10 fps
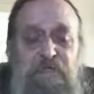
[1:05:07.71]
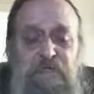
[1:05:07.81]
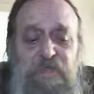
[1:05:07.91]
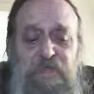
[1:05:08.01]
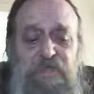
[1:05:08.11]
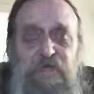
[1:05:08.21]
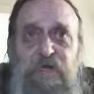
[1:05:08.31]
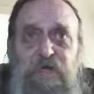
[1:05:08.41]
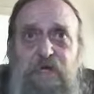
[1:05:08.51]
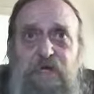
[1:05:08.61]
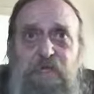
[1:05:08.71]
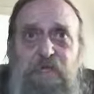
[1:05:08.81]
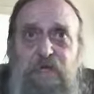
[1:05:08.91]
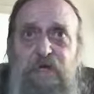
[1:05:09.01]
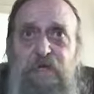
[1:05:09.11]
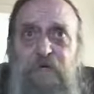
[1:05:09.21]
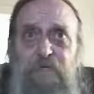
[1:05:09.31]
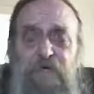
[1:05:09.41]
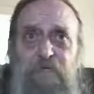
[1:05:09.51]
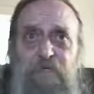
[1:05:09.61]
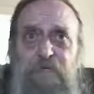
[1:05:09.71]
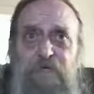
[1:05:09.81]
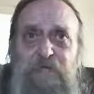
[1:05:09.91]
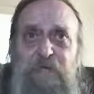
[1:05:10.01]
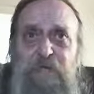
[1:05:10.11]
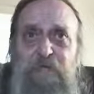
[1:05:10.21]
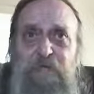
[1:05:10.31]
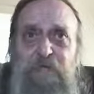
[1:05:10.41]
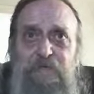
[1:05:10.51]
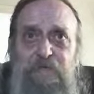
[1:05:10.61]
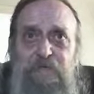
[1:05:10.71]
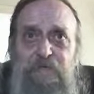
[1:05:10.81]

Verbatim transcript: is just trying to help correct people now to